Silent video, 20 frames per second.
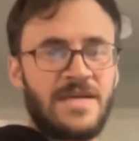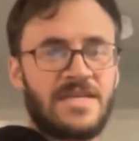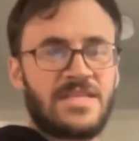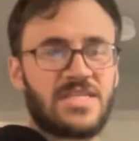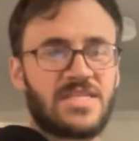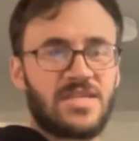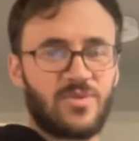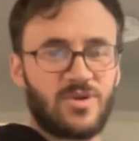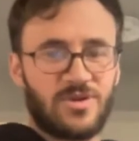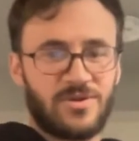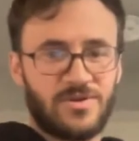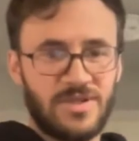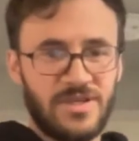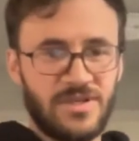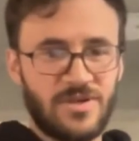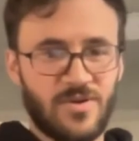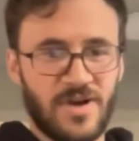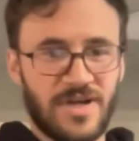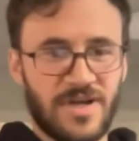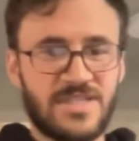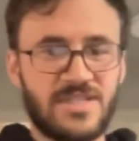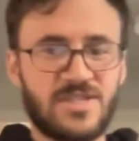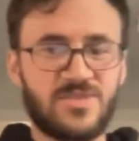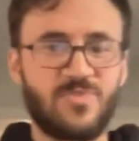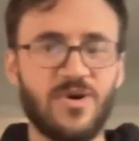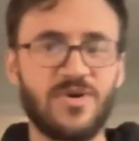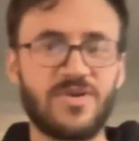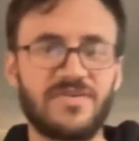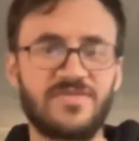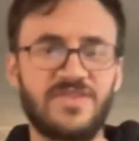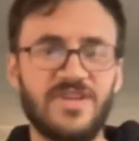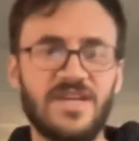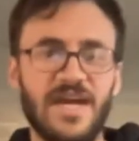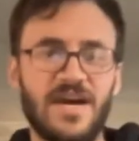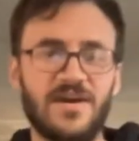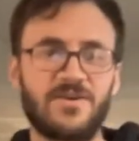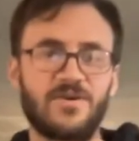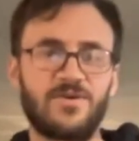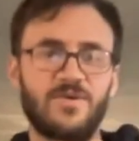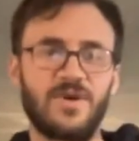Similarly, Christ spoke of the
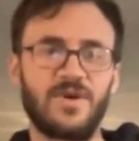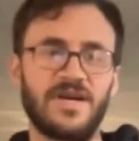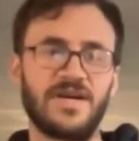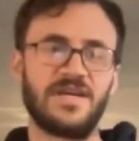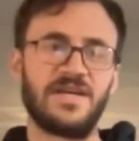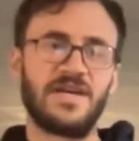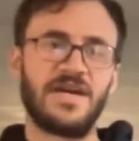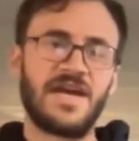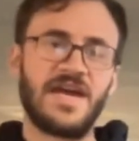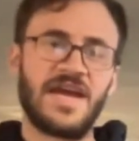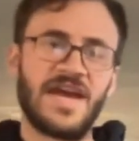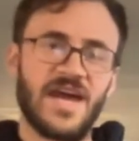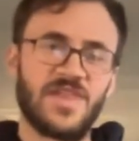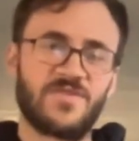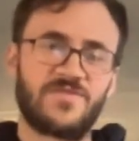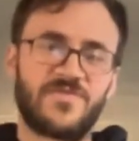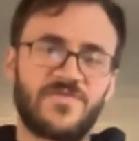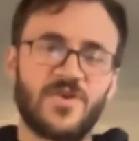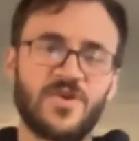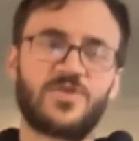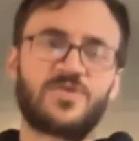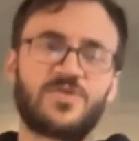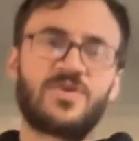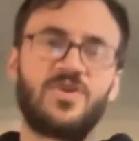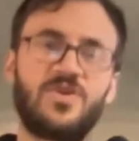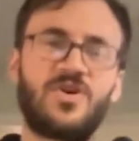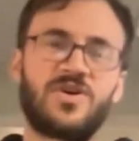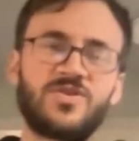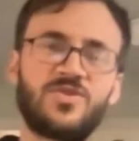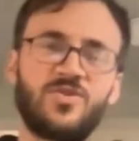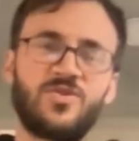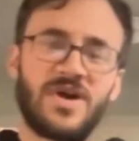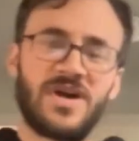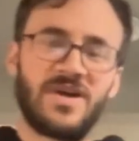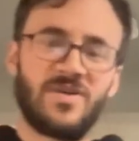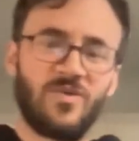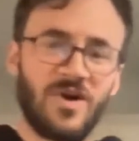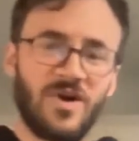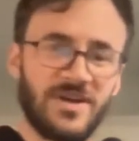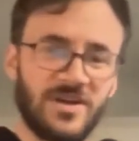narrow way, and the further along the
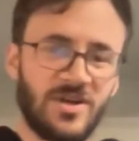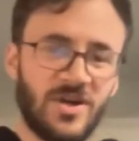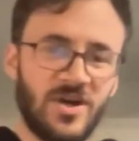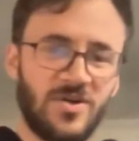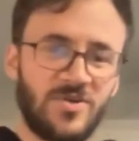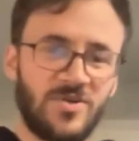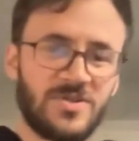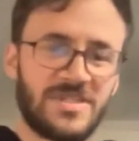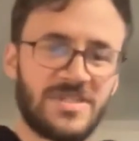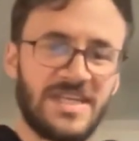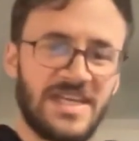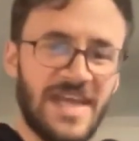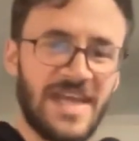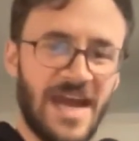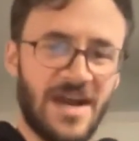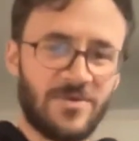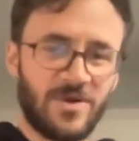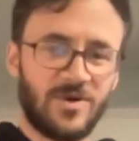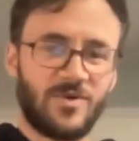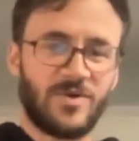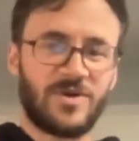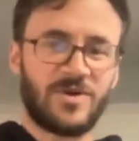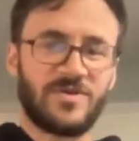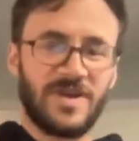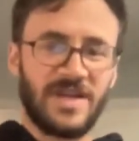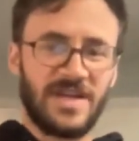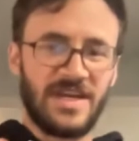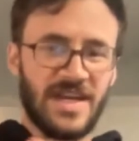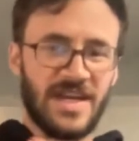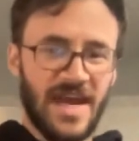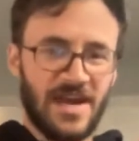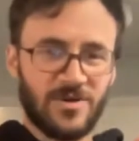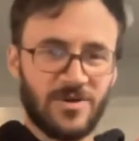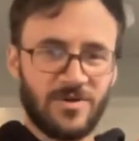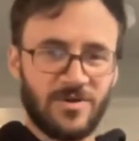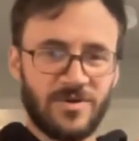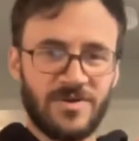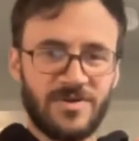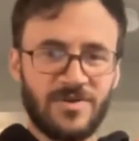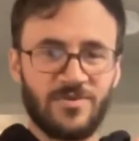way one goes, the narrower and
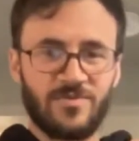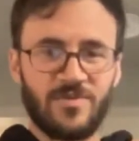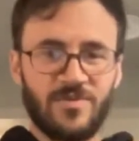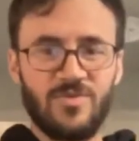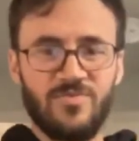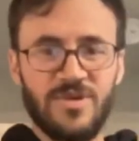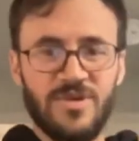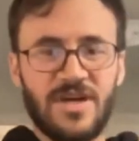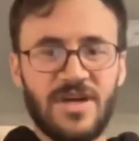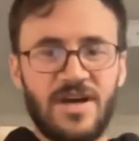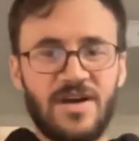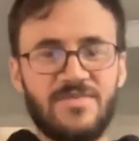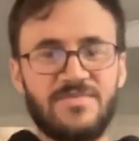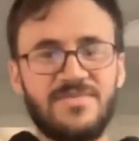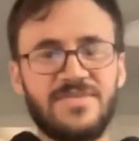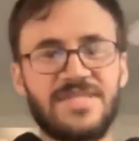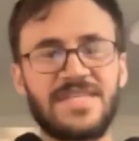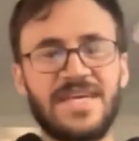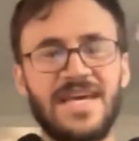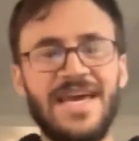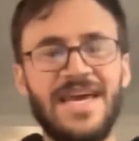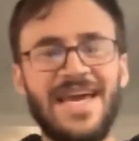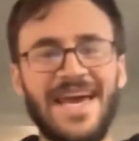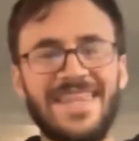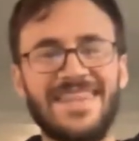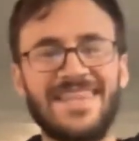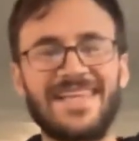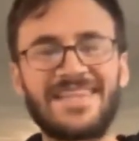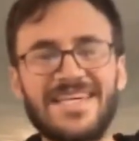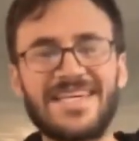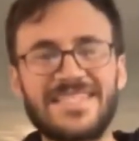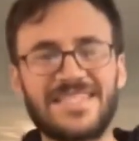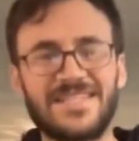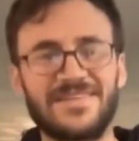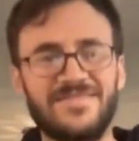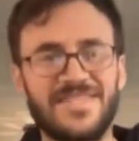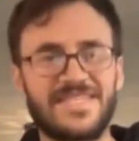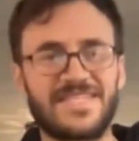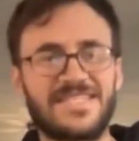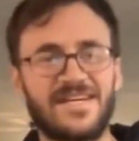narrower the road becomes, and the less
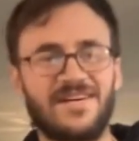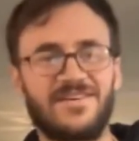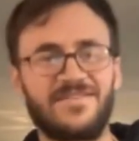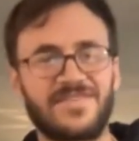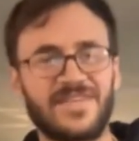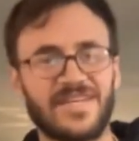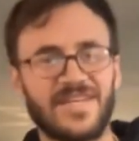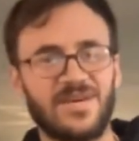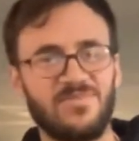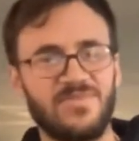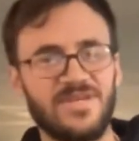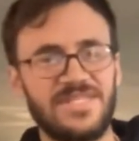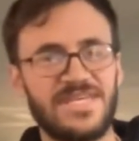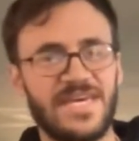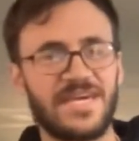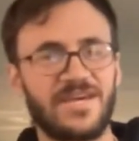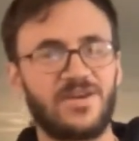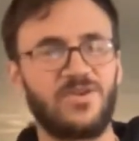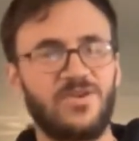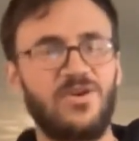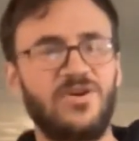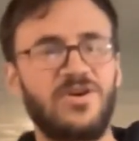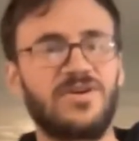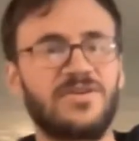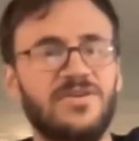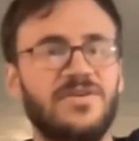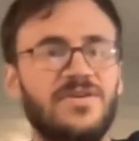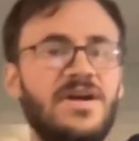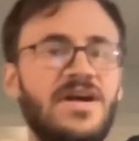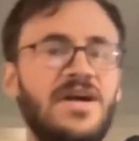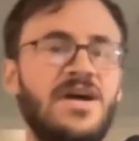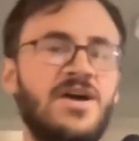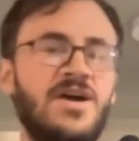of the self that can be taken along.